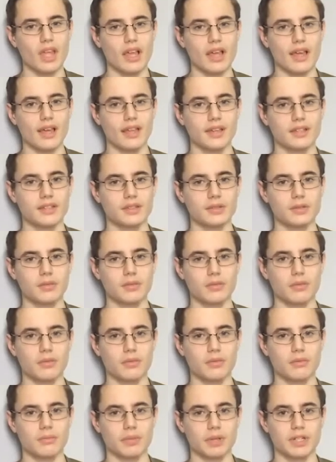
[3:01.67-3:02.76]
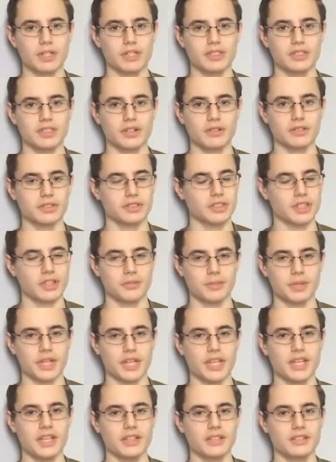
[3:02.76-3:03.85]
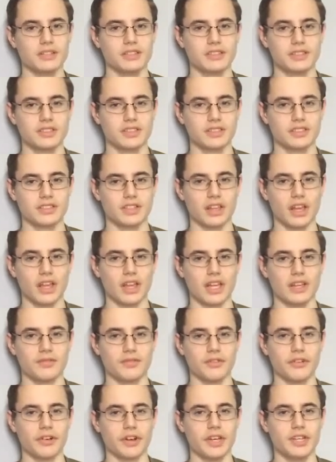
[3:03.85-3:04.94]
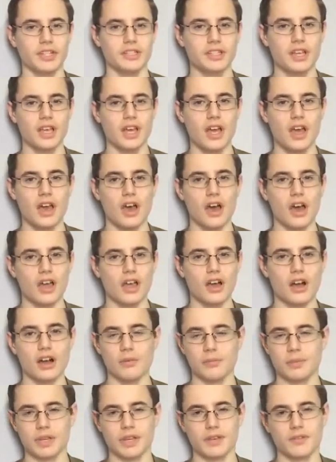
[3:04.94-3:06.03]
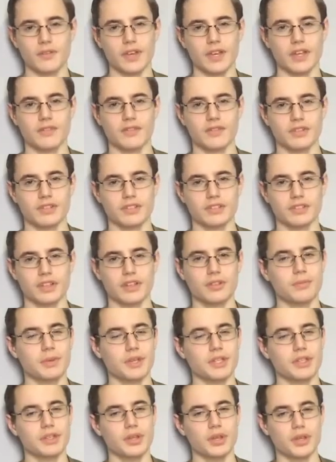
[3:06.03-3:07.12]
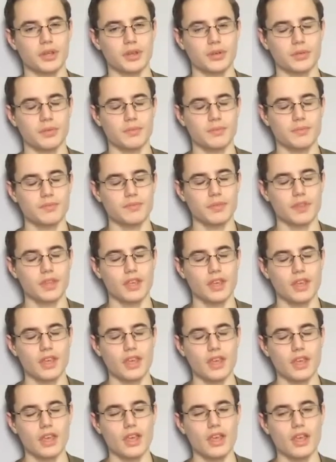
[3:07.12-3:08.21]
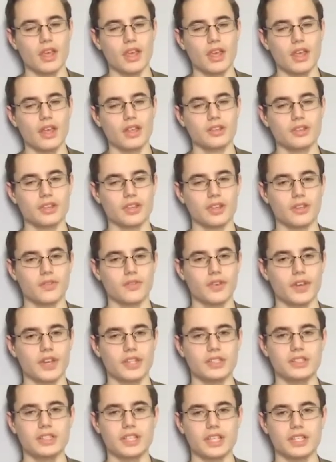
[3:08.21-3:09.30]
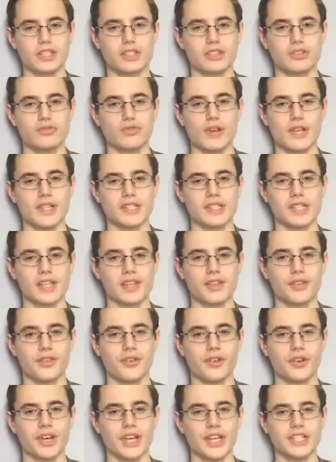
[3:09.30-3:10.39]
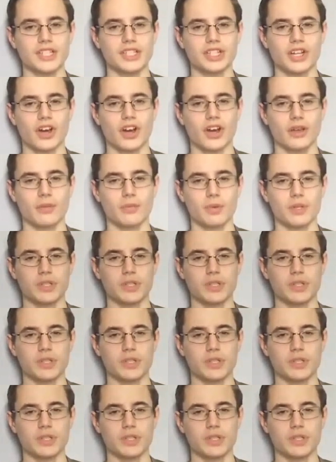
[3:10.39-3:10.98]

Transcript: And because there are so many, it's just like liveries, I can't pick a favourite, so I picked 2. So the first is the Gresley 3-chime